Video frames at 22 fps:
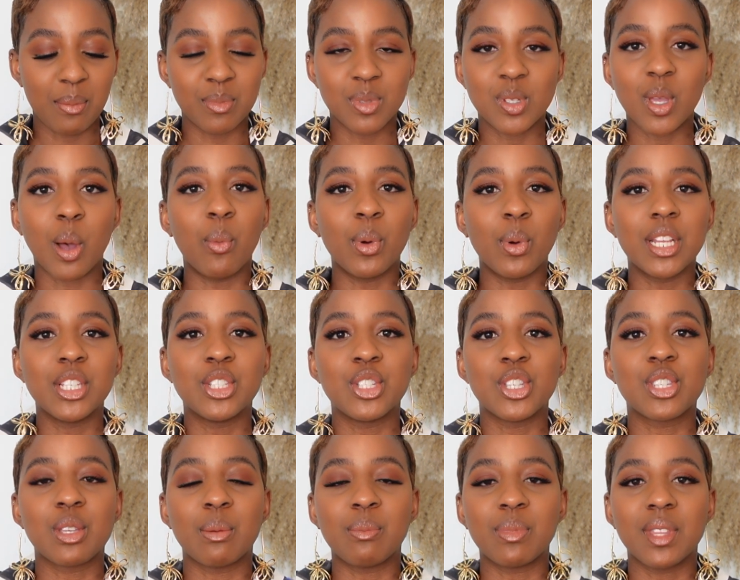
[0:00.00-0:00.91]
So I wanted
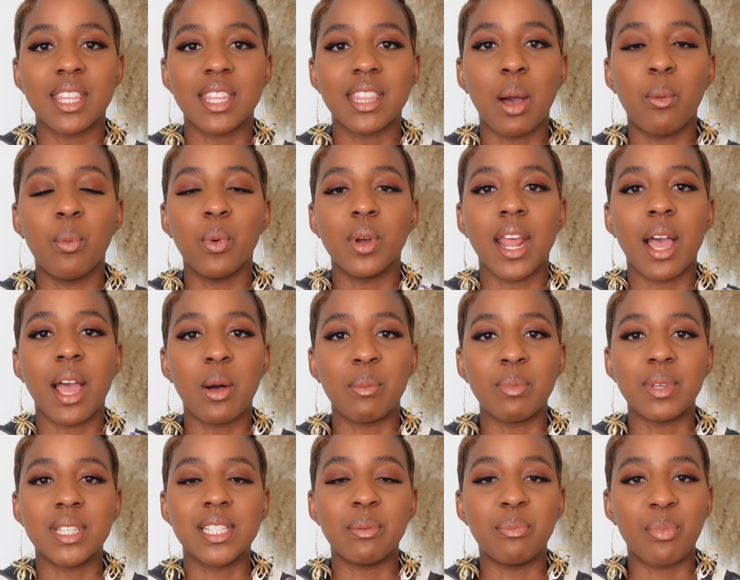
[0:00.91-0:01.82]
just something that would
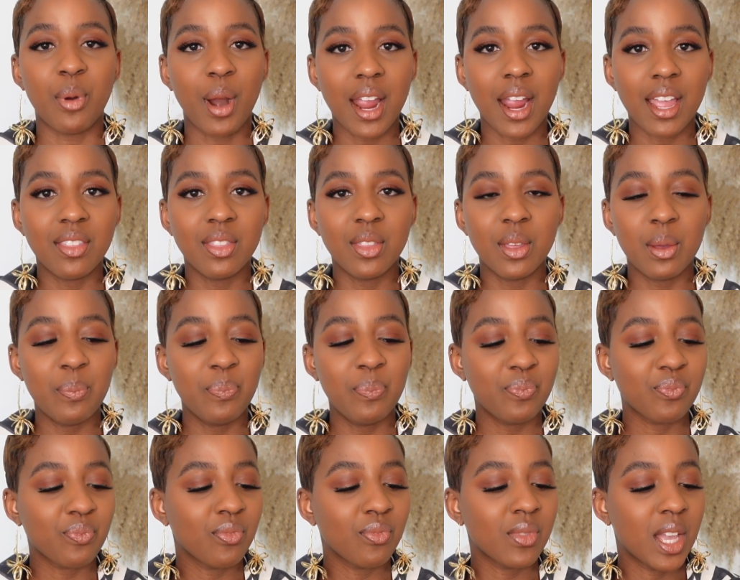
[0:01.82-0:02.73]
help me to brighten
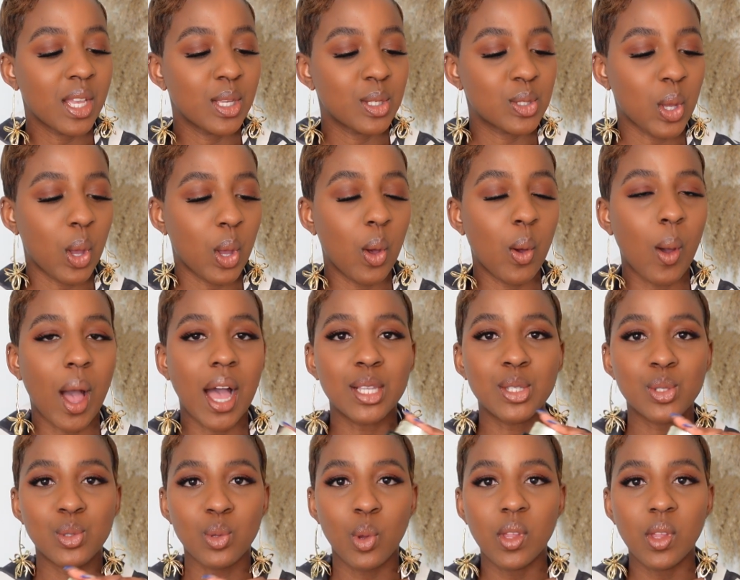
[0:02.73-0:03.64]
them. So I
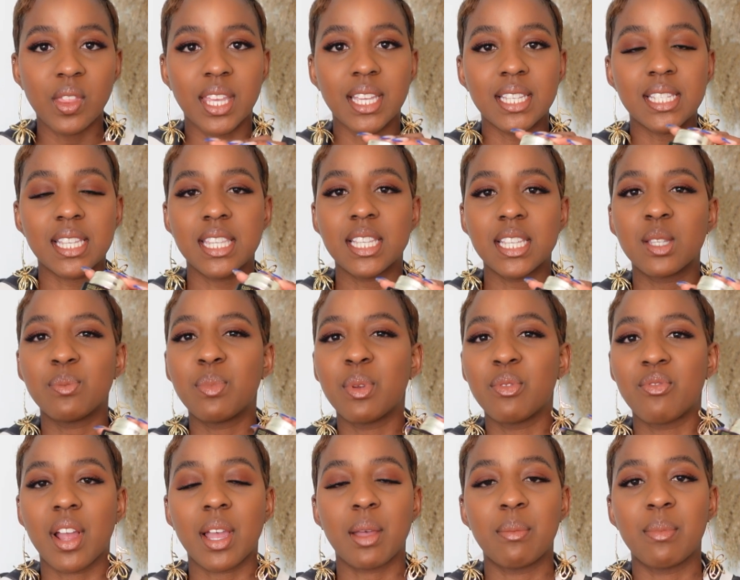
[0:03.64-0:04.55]
saw this, and this has
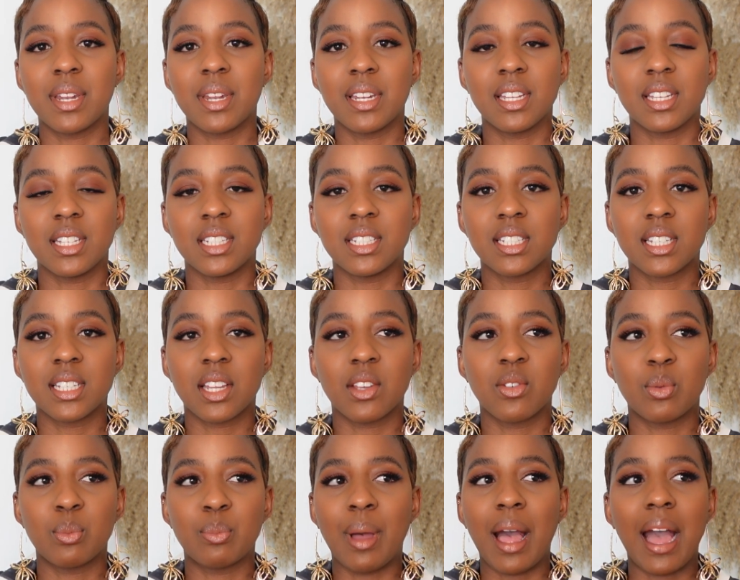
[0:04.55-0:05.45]
been recommended
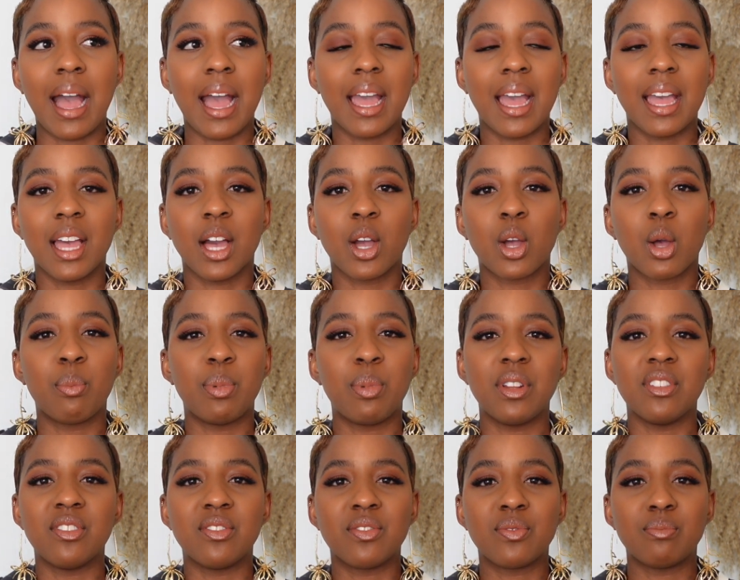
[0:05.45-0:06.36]
by a
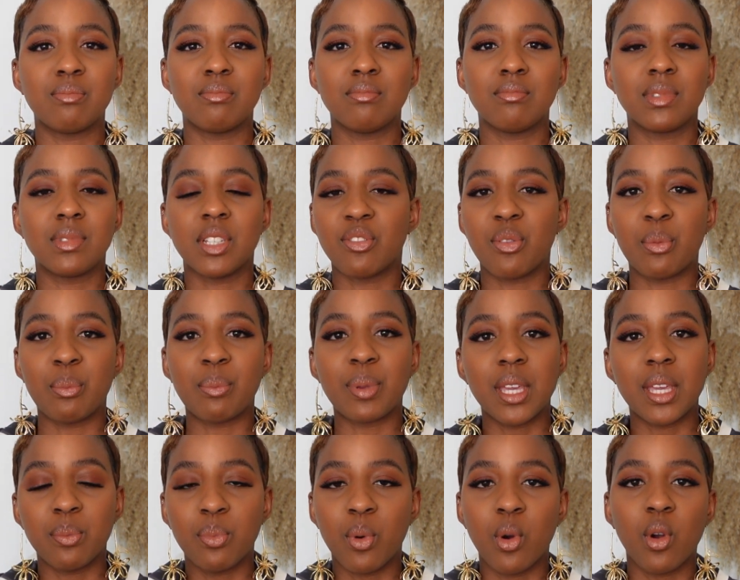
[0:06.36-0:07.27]
couple of different
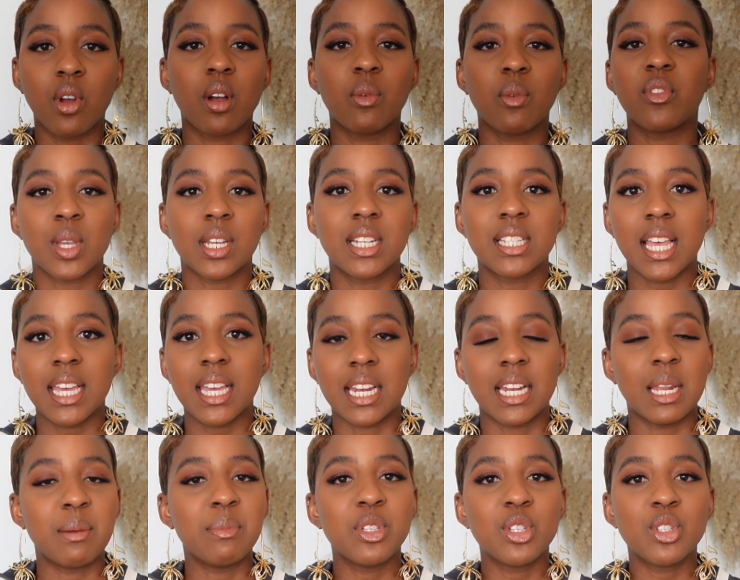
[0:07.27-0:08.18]
people. So I
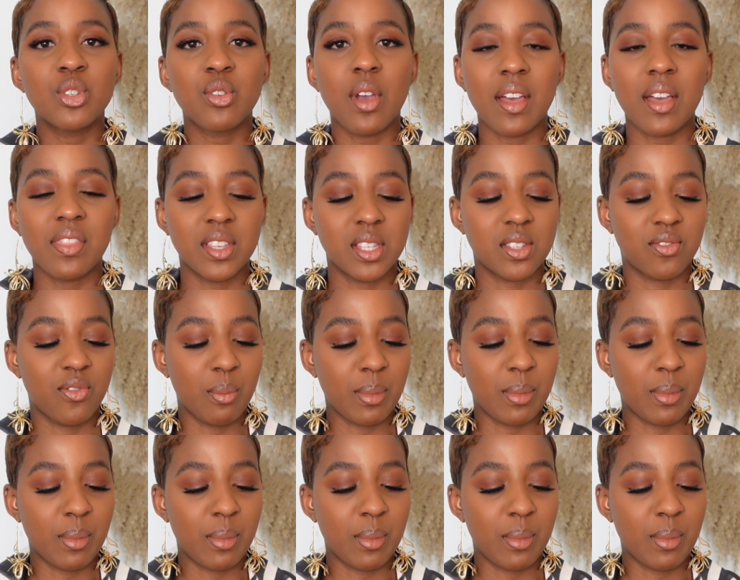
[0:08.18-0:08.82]
decided, let me just try this for